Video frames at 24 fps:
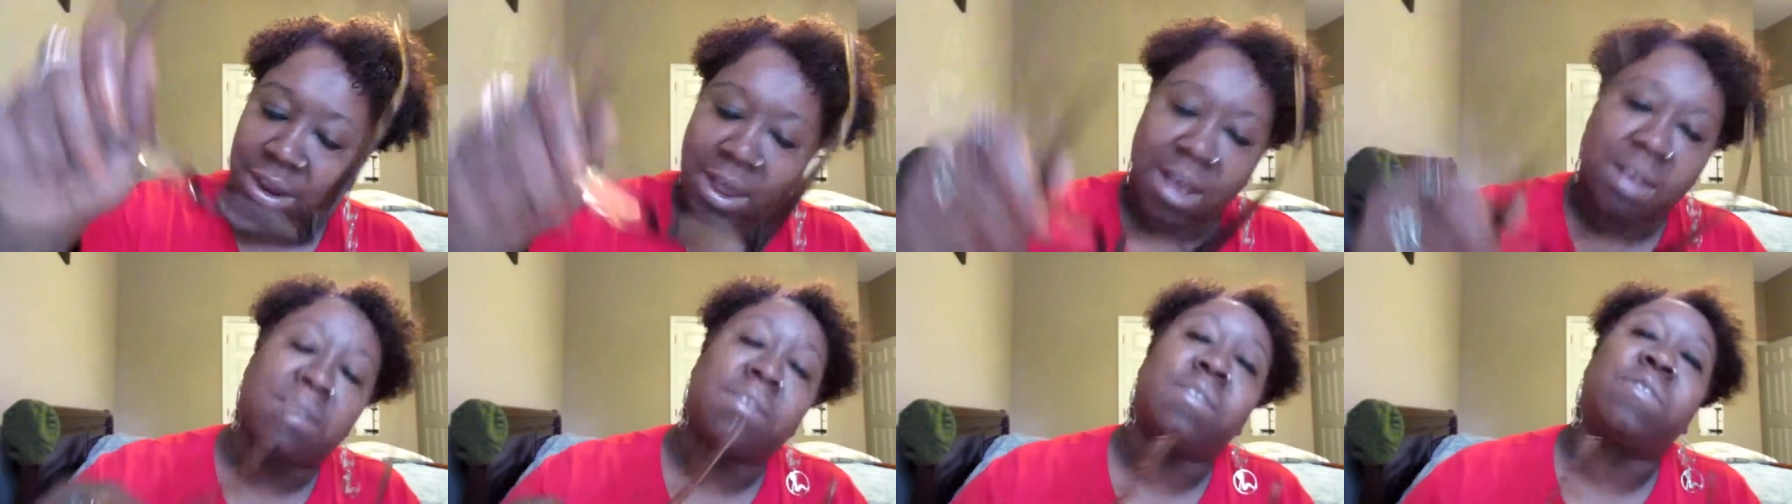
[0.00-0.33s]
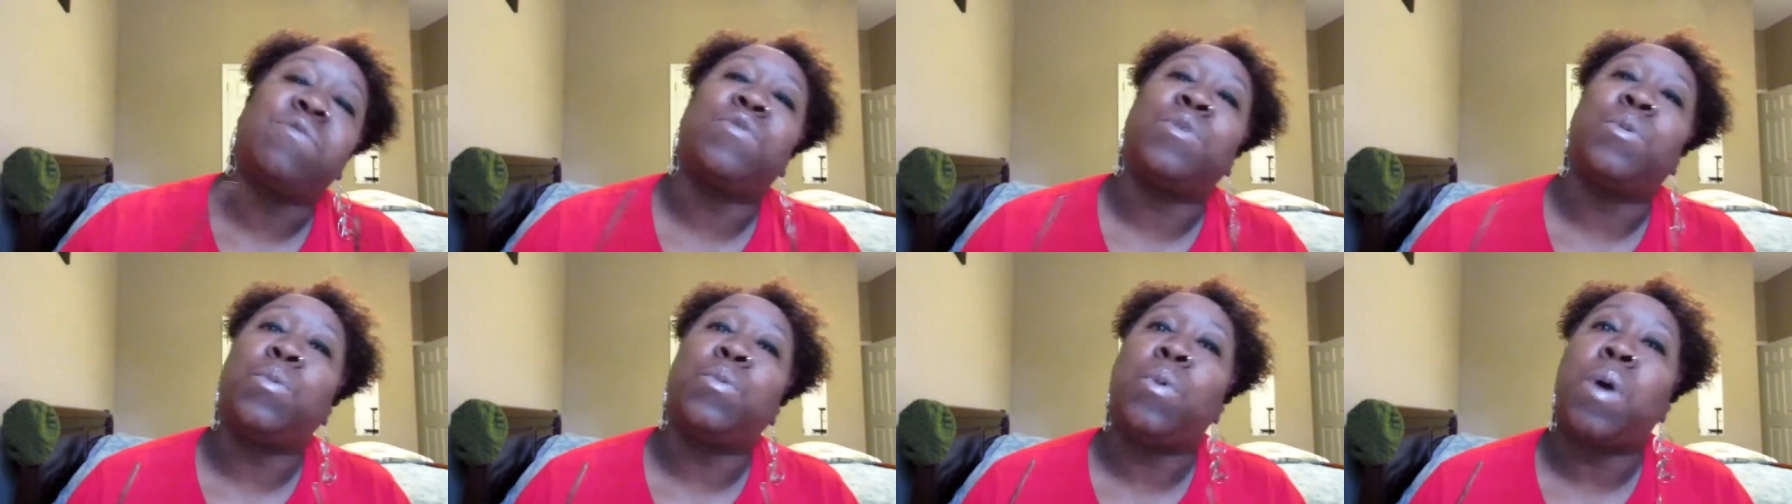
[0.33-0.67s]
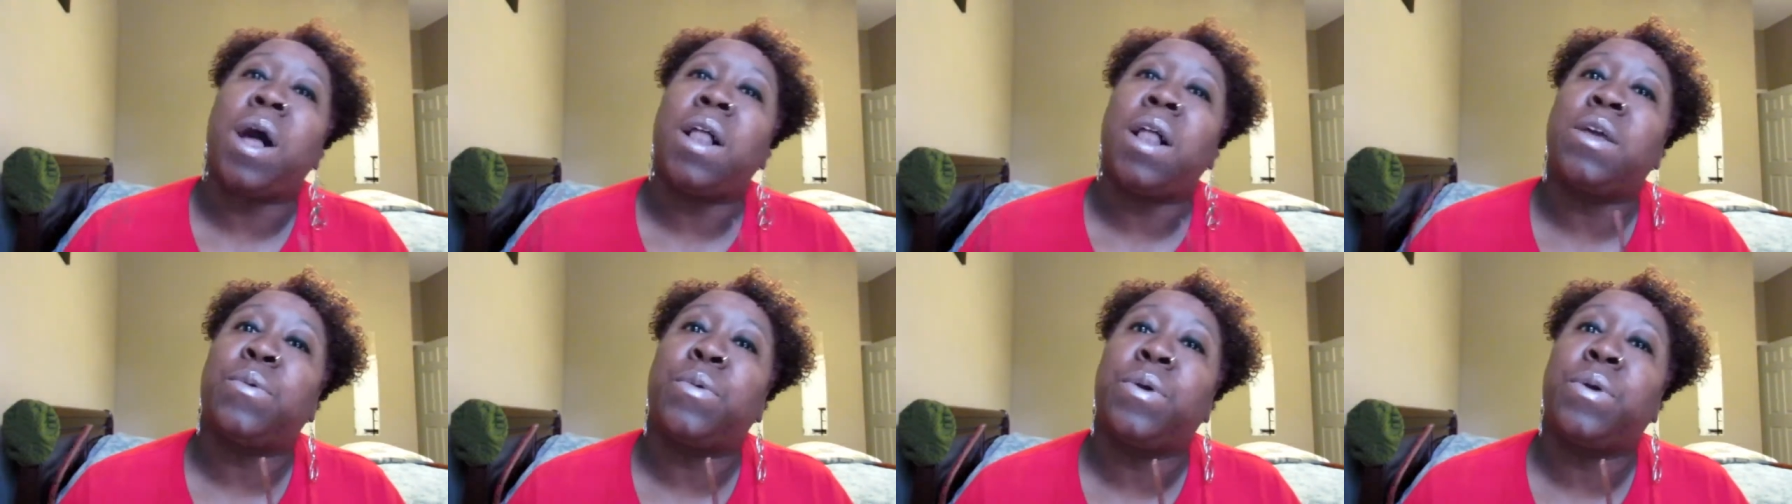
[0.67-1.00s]
glasses from
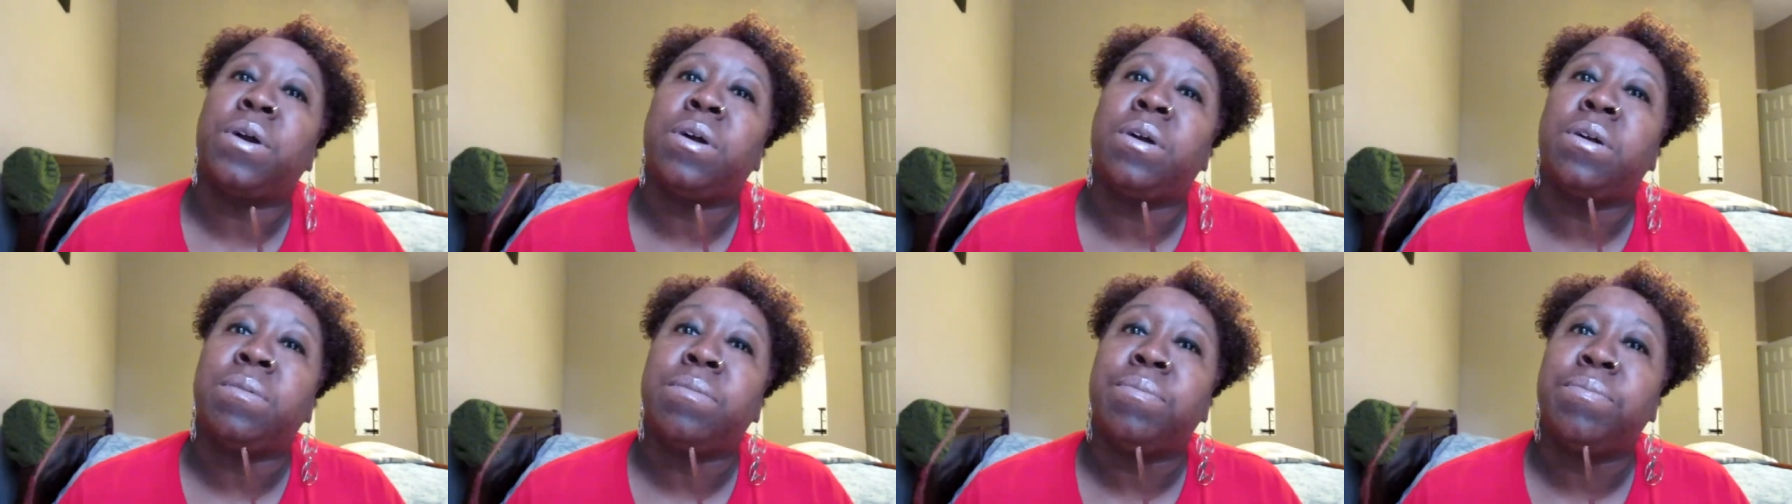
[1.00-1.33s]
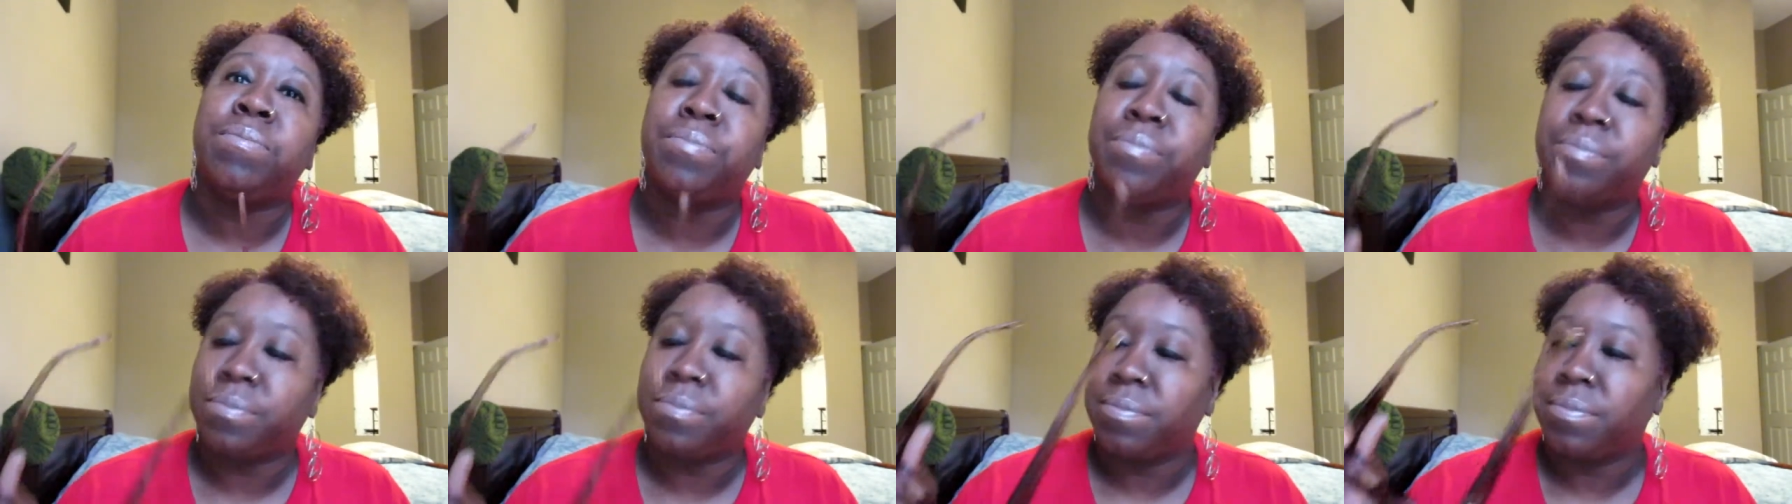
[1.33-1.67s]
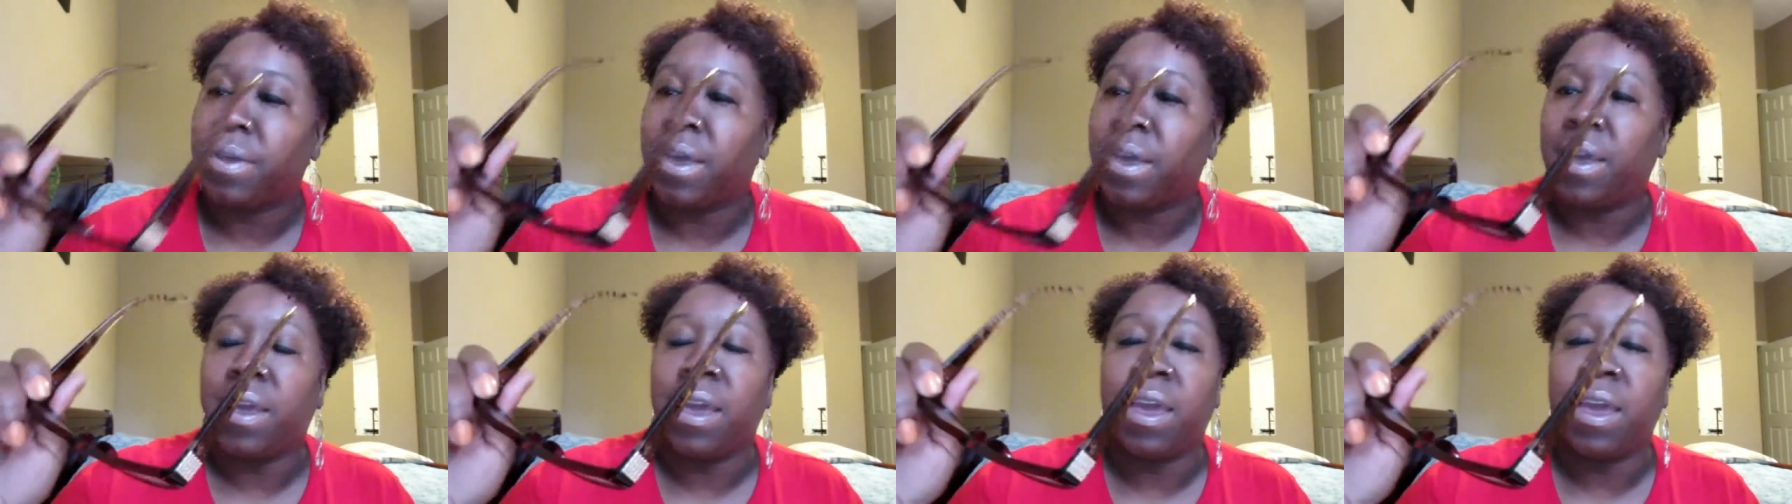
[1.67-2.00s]
Wally World,
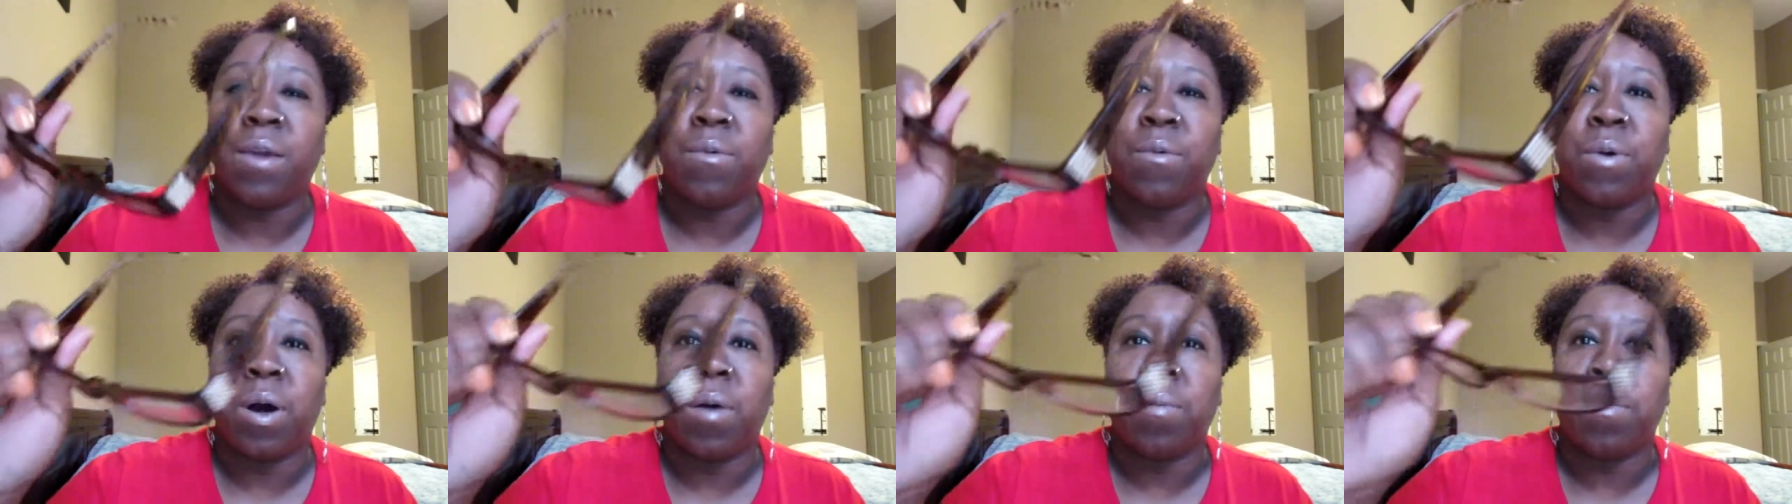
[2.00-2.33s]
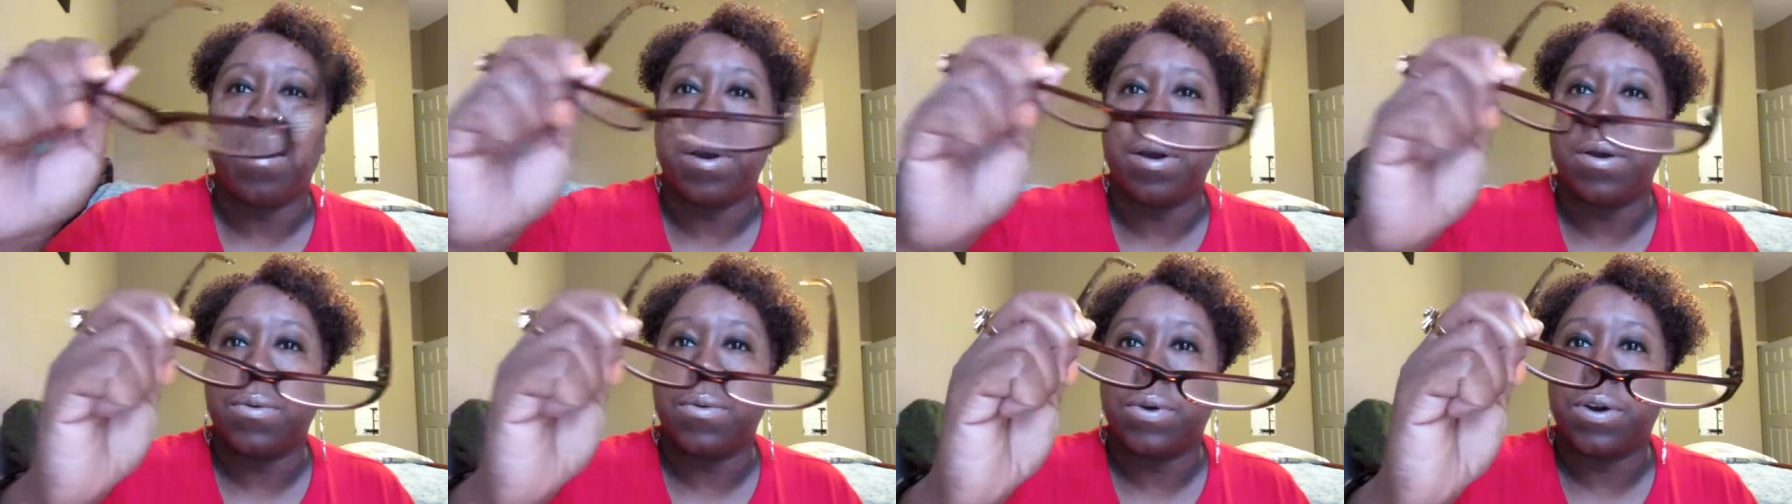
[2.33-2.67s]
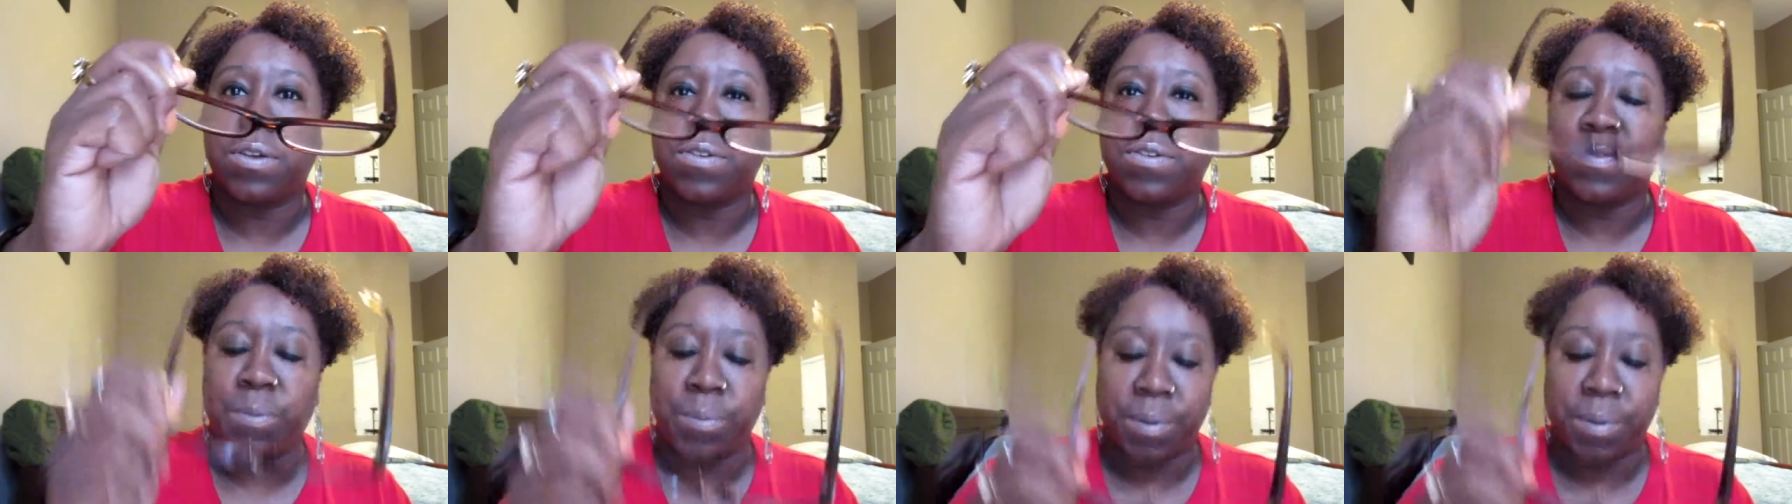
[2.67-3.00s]
aka Walmart,
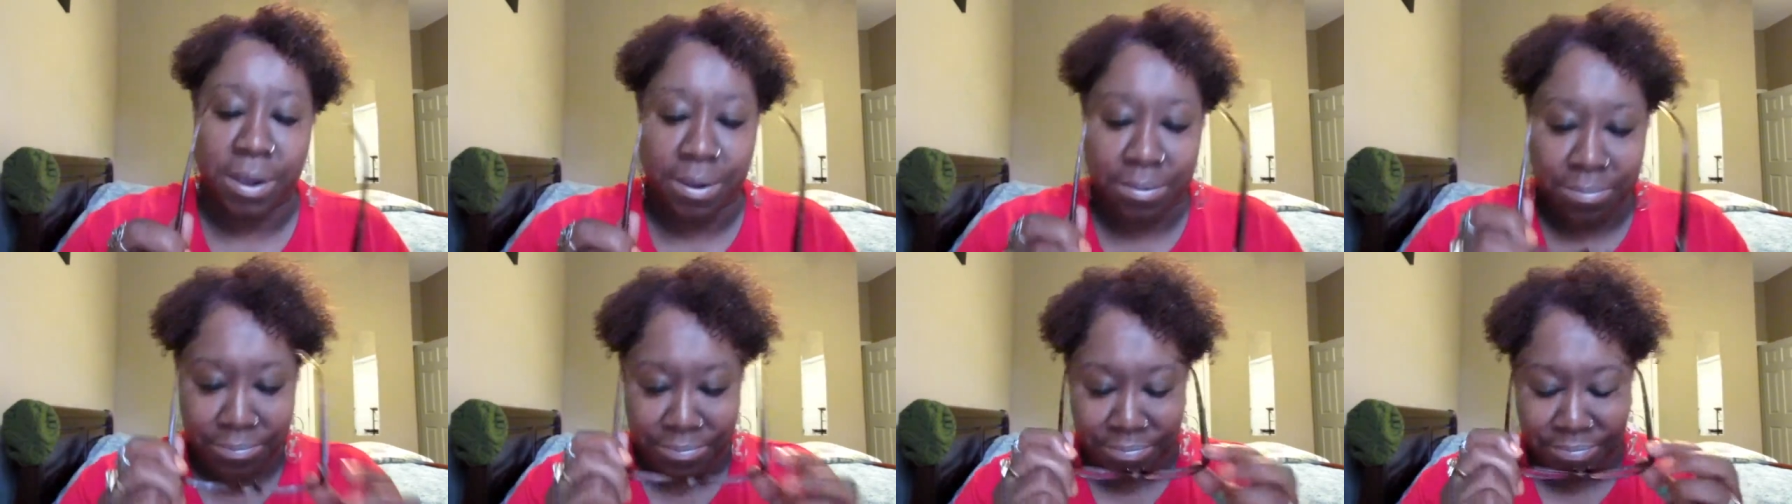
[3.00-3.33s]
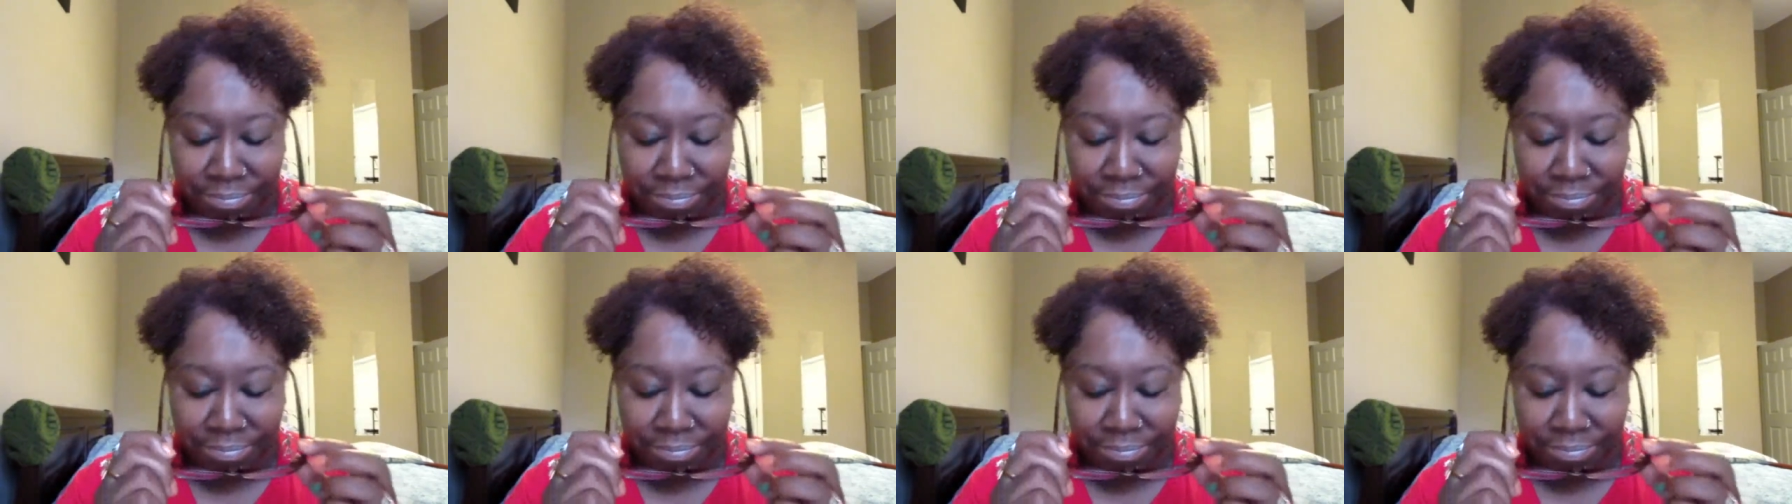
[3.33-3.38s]
works for me.